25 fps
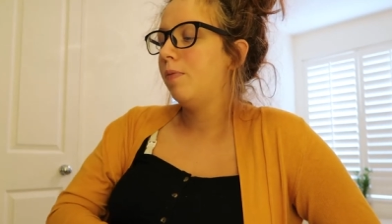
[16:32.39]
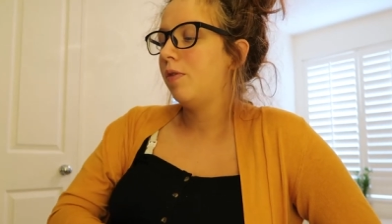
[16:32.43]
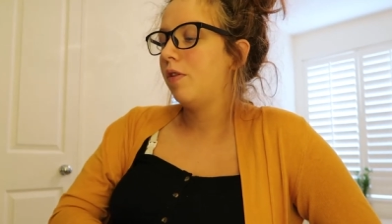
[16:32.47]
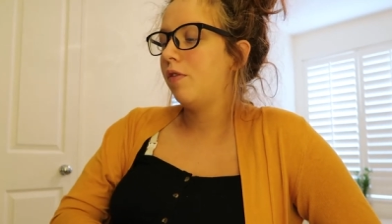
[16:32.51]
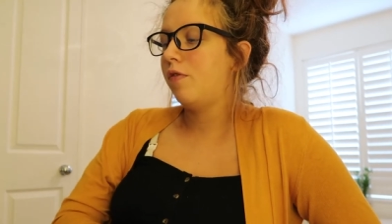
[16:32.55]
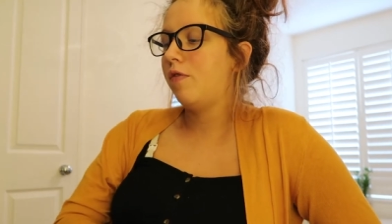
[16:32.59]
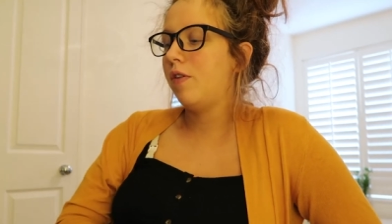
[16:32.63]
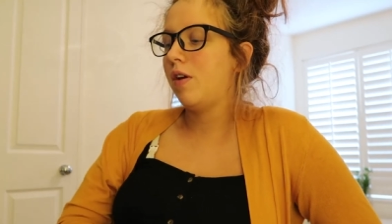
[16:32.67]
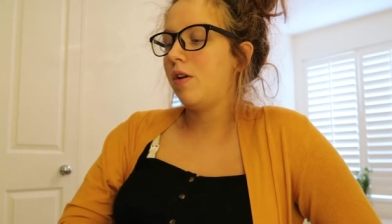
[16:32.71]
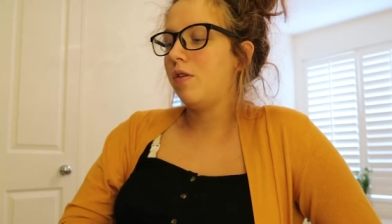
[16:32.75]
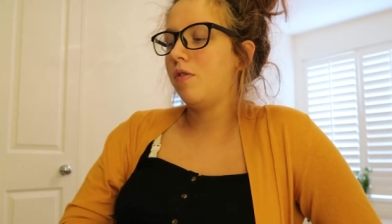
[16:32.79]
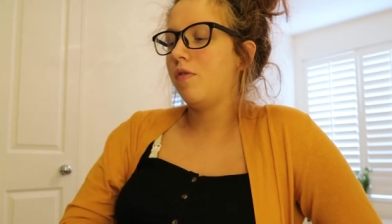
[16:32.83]

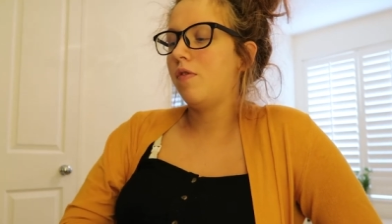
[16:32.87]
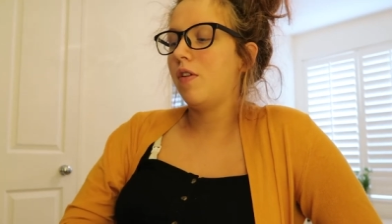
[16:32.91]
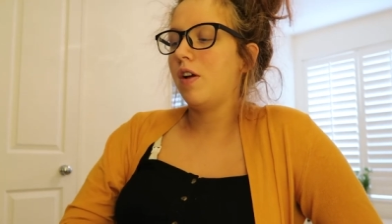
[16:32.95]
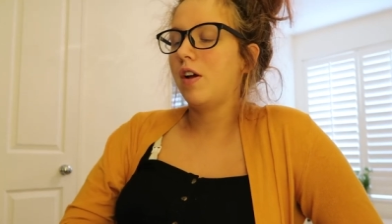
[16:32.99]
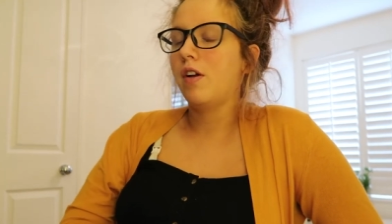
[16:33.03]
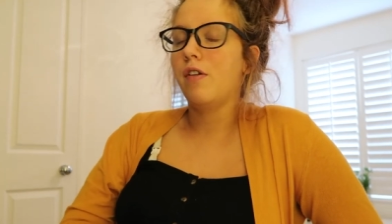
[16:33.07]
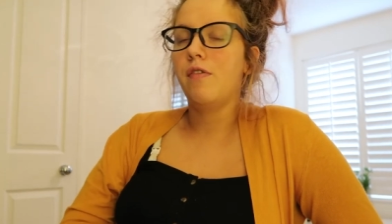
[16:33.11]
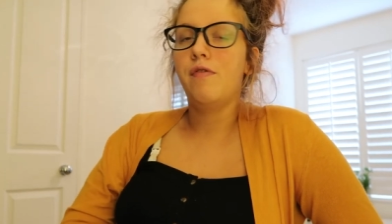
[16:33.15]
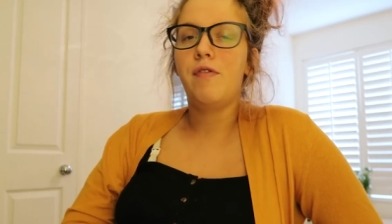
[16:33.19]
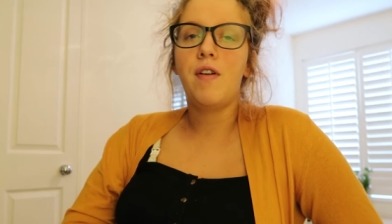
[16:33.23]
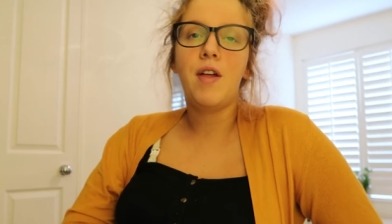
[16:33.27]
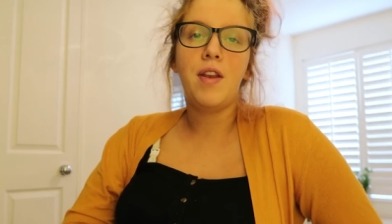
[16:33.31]
the fear of
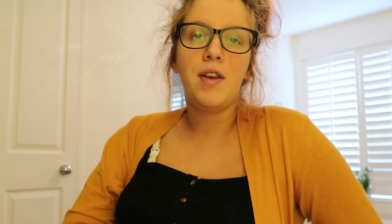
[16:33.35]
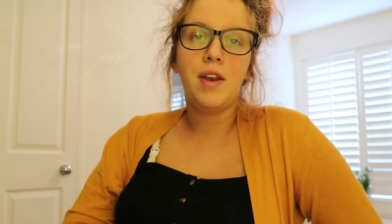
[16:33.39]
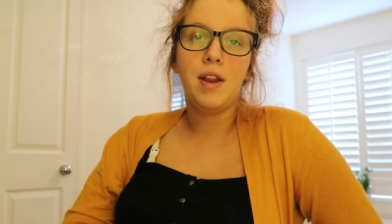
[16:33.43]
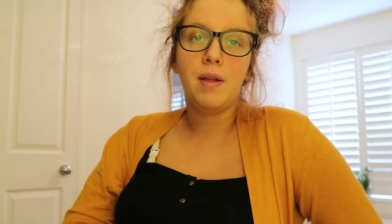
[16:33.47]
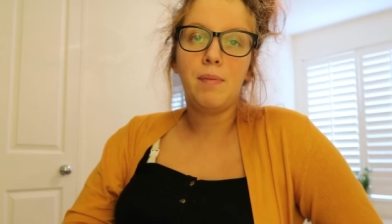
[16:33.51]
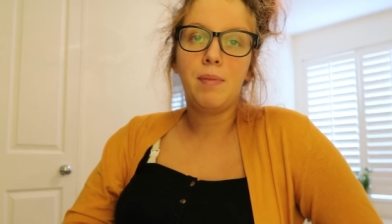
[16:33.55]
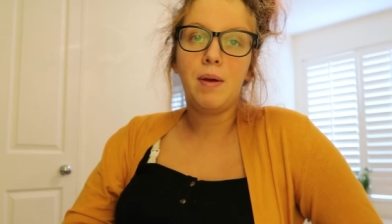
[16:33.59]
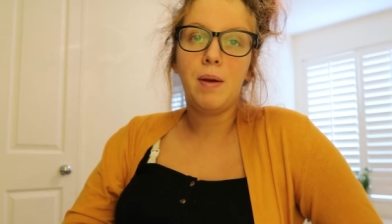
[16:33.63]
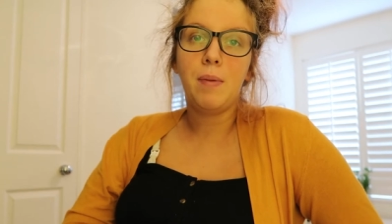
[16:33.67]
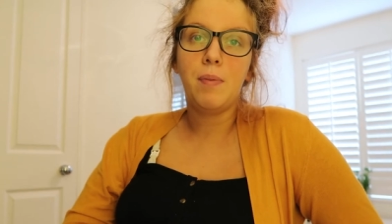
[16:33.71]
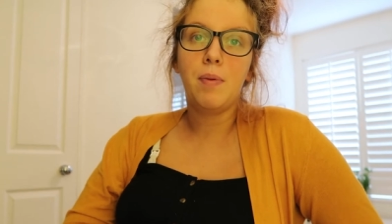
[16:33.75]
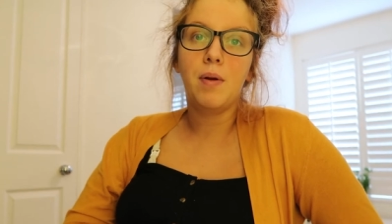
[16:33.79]
like
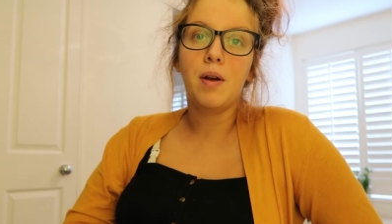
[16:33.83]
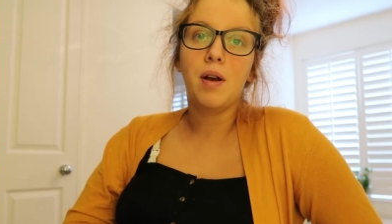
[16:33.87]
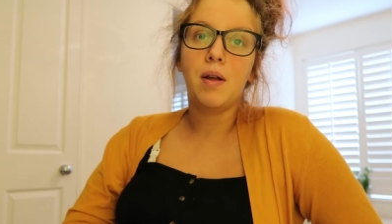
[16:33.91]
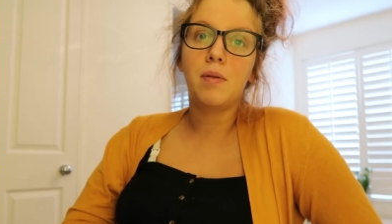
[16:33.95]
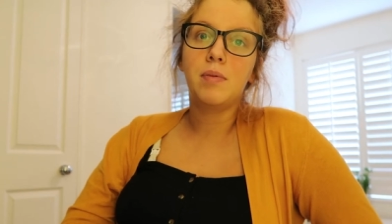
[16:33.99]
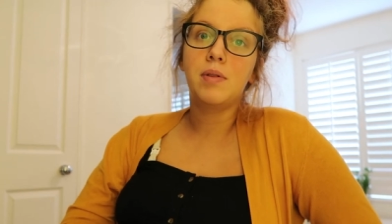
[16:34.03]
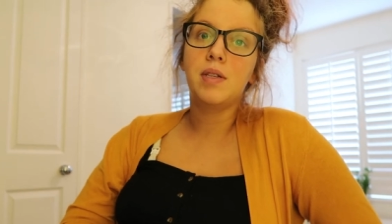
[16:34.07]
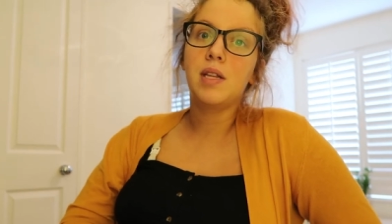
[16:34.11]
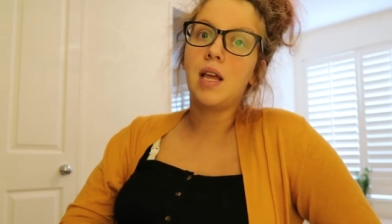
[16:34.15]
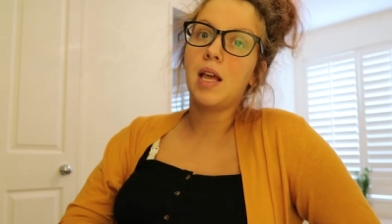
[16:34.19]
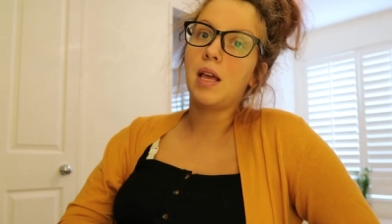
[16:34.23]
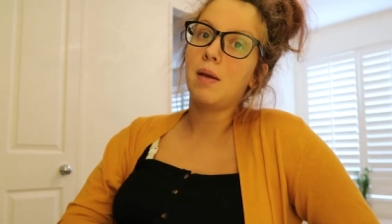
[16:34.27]
offending people and
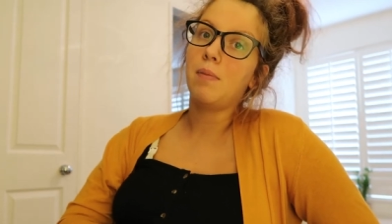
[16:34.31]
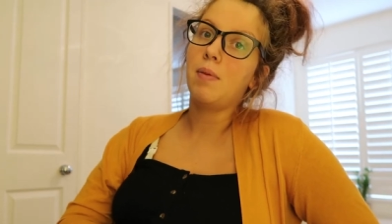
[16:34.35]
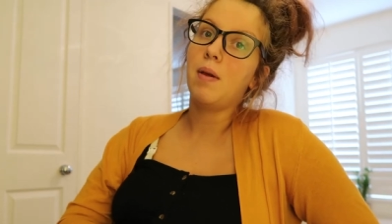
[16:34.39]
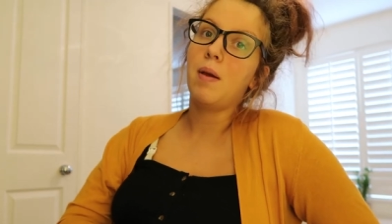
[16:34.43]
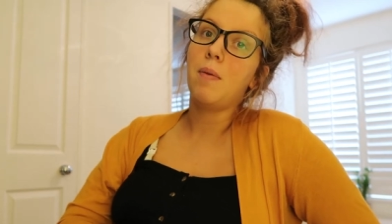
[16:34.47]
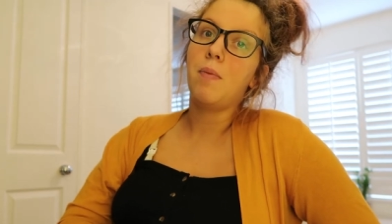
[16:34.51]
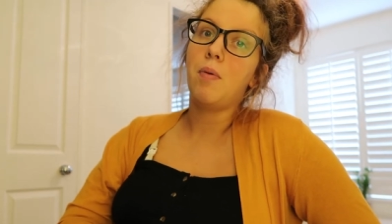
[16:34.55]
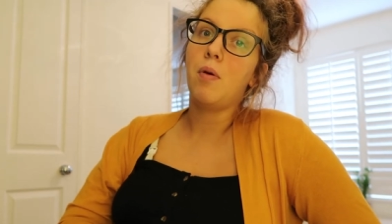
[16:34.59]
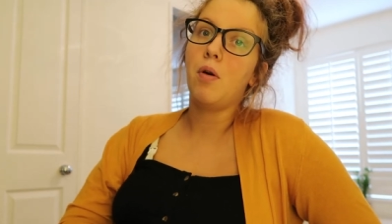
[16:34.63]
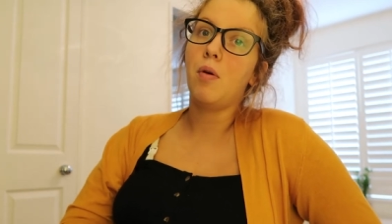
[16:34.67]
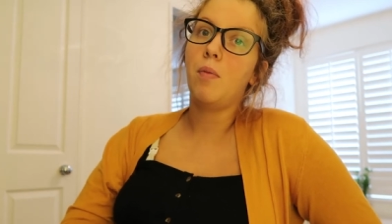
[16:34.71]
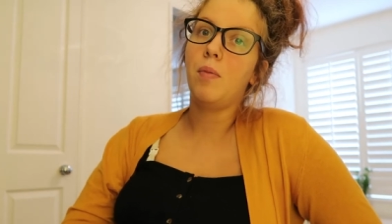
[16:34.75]
upsetting
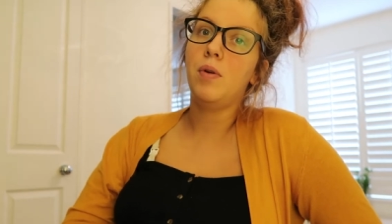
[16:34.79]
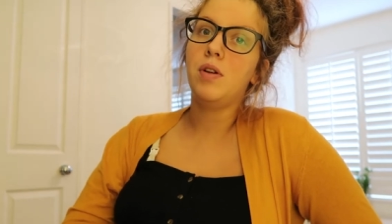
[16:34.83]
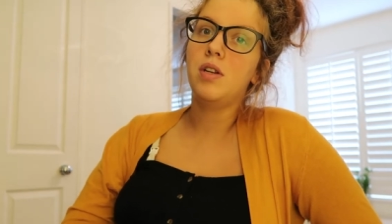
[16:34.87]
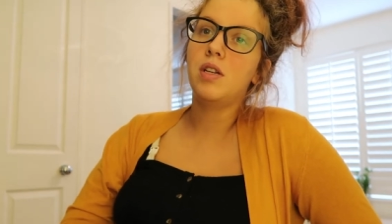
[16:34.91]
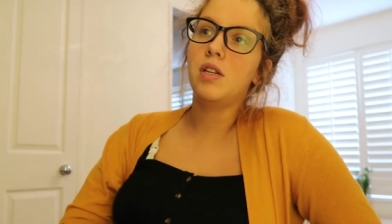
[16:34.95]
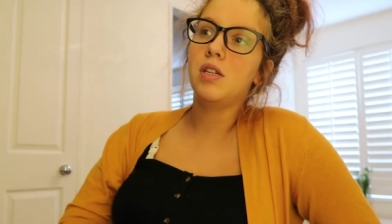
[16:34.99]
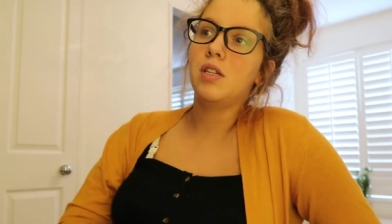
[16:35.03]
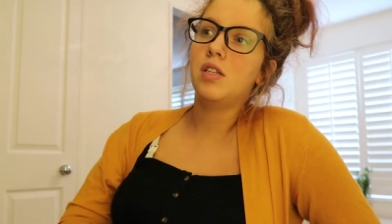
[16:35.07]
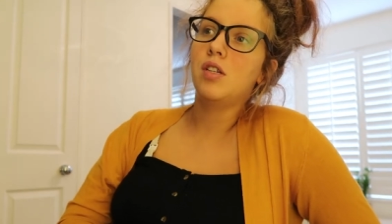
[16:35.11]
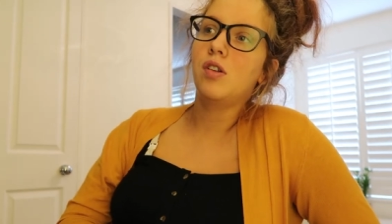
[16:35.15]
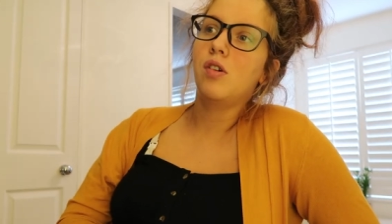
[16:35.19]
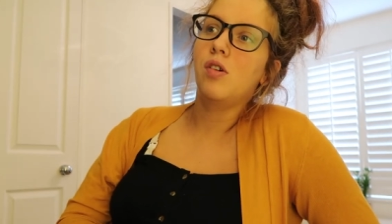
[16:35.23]
people. And we
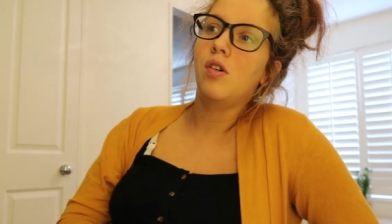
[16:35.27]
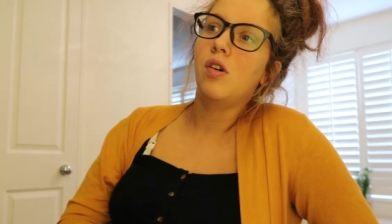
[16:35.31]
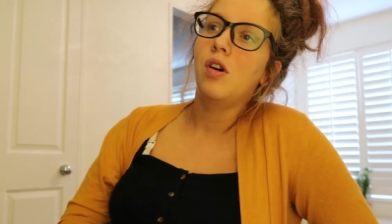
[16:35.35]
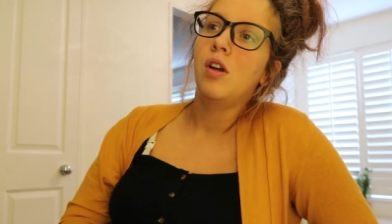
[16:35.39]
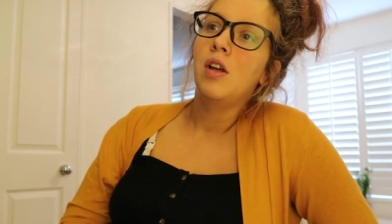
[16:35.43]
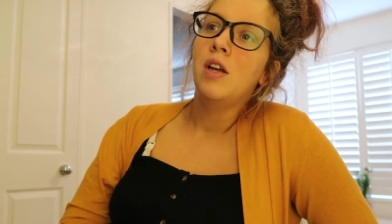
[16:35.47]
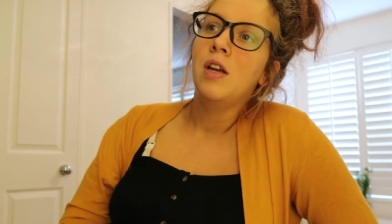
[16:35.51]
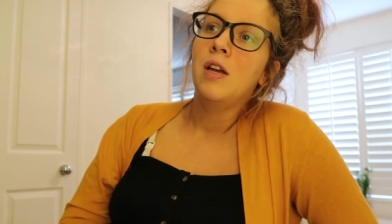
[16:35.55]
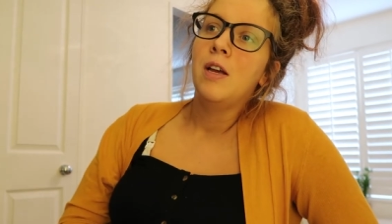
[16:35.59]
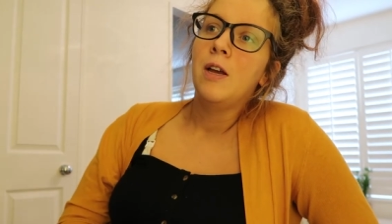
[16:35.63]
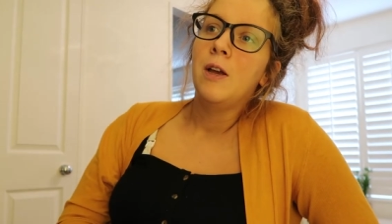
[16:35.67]
just thought,